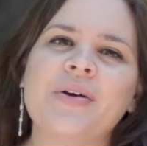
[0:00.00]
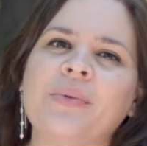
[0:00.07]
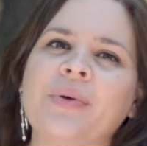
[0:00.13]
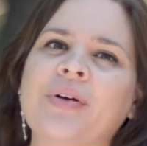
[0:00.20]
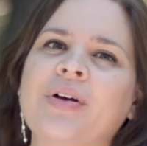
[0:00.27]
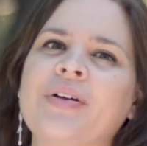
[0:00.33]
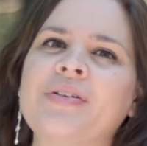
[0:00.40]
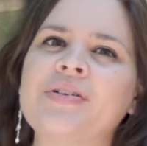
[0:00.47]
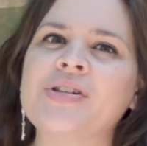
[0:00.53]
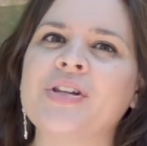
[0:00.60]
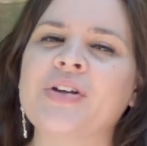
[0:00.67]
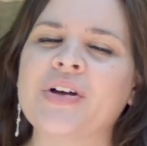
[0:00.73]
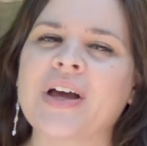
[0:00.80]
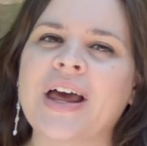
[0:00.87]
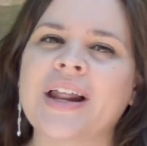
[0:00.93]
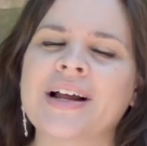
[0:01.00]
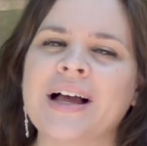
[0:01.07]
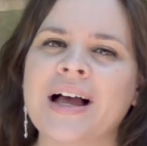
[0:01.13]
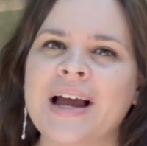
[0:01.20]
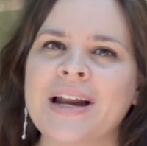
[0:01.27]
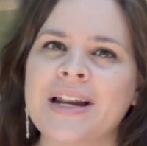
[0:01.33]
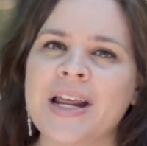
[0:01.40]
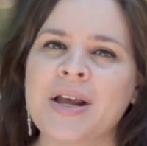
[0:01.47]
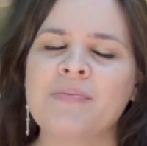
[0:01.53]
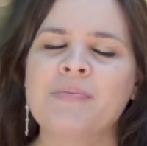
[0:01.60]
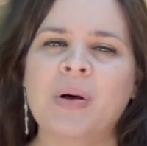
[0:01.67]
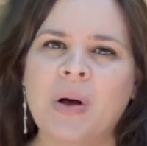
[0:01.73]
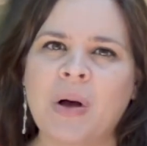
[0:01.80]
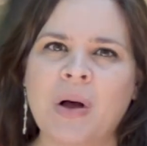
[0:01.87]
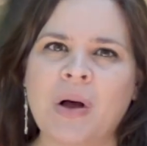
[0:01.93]
we are going to look at a guy named
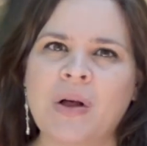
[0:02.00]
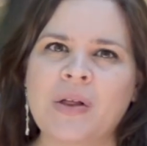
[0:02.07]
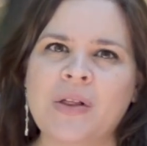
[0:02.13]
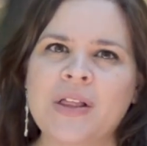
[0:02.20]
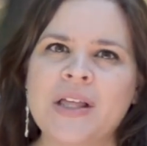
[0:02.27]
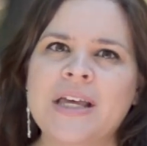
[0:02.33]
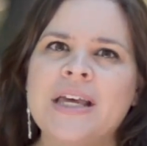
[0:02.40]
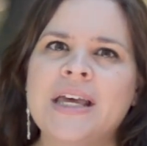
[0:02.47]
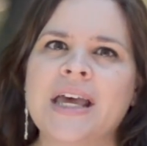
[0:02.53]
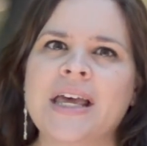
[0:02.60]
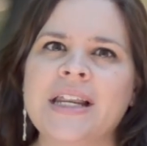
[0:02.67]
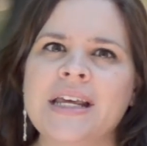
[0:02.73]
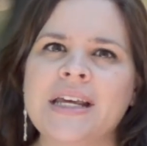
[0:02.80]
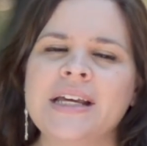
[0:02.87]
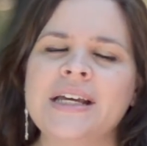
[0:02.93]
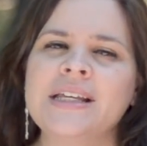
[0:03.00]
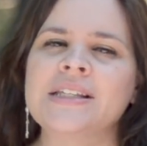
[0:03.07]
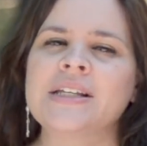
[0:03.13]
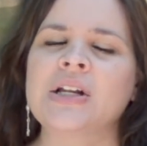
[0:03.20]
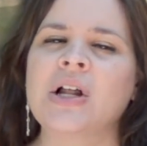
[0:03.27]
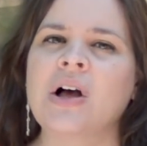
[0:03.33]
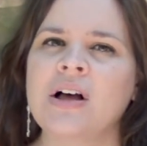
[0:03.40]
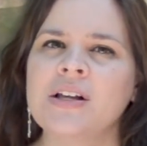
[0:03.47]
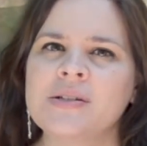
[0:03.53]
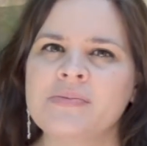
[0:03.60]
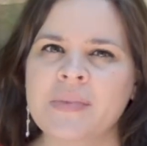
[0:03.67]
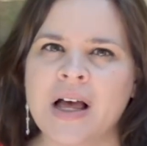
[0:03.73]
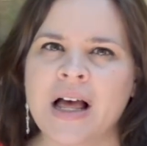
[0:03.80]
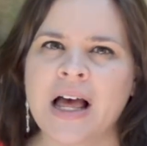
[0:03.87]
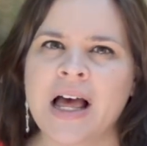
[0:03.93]
Paul, and he is an awesome
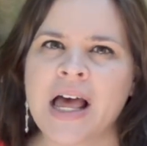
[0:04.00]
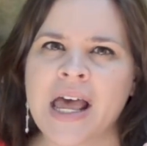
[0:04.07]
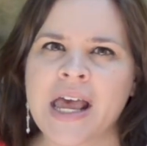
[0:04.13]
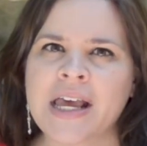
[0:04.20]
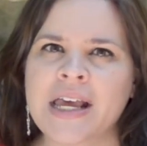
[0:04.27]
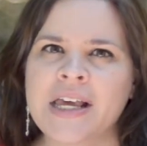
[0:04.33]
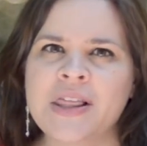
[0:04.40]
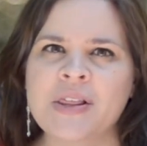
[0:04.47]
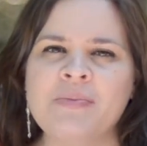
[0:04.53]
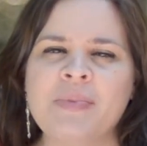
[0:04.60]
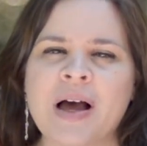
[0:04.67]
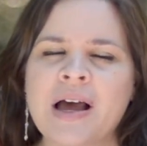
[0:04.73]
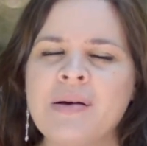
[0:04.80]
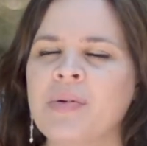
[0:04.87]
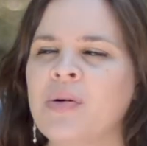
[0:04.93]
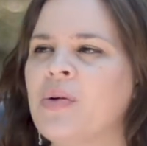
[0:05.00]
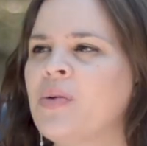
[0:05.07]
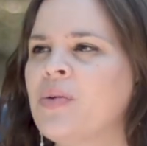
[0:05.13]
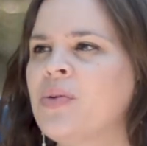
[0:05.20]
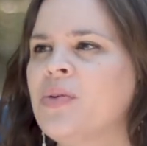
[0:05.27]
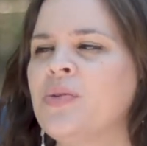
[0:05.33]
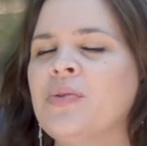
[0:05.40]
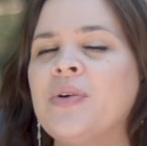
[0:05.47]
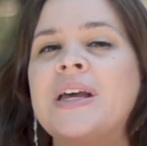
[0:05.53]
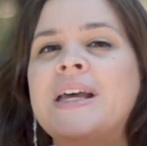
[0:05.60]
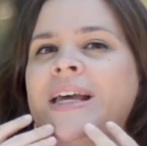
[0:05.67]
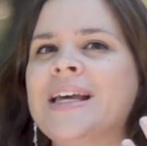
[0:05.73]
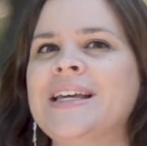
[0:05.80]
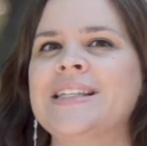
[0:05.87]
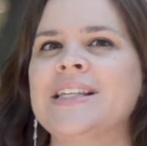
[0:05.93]
guy in the Bible who
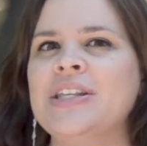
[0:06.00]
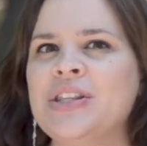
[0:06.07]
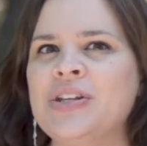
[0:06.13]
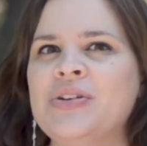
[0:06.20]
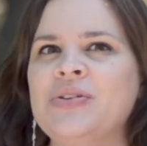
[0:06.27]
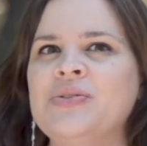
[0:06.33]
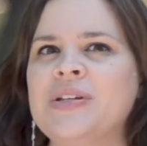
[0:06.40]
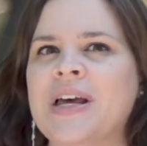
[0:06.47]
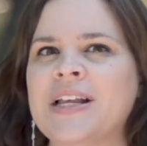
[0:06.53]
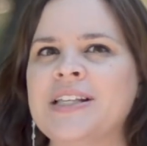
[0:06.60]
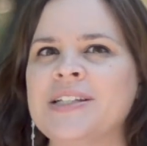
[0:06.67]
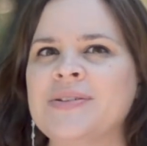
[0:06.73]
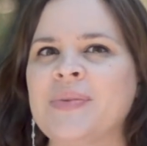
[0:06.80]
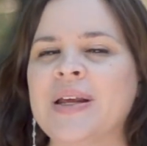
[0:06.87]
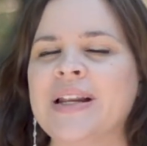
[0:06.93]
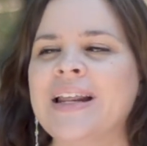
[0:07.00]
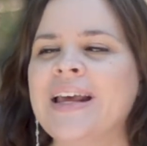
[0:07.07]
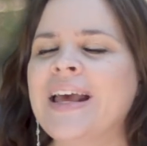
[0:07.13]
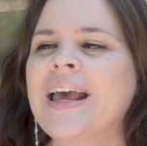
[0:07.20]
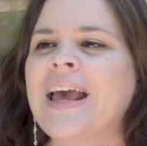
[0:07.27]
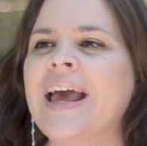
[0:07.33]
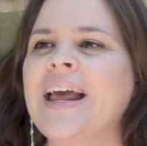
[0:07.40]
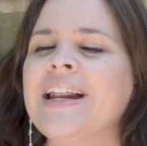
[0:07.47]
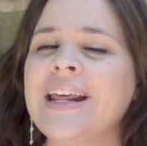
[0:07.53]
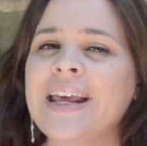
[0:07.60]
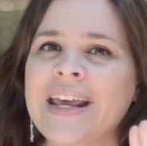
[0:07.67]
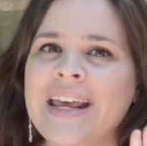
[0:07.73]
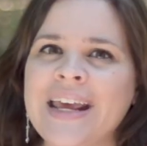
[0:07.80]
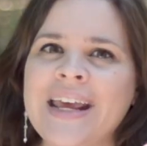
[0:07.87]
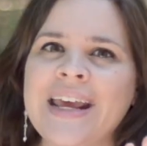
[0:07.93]
is in the New Testament, and
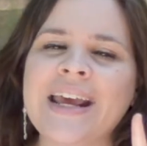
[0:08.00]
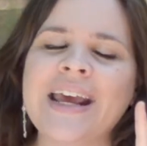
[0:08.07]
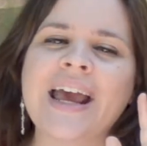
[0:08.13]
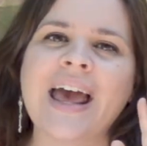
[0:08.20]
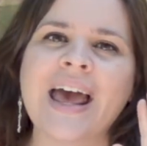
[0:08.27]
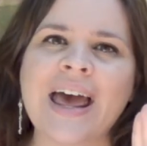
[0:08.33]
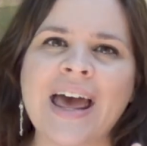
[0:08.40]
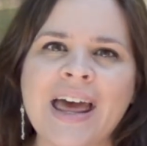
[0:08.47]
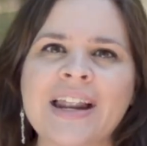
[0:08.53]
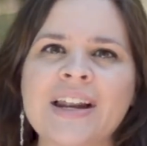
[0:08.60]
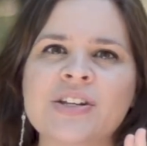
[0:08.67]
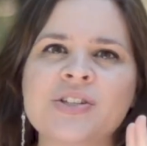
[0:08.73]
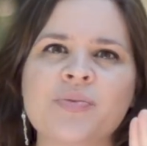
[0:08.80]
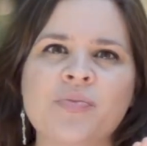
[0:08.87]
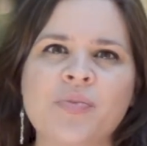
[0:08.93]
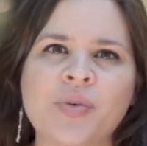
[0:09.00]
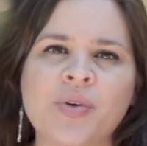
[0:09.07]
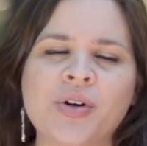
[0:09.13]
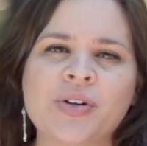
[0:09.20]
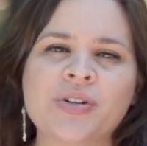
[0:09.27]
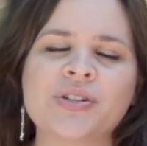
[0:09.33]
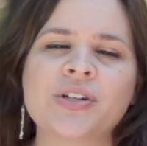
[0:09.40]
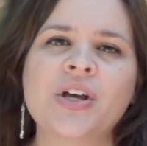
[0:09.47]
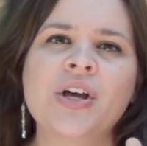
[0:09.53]
he had some words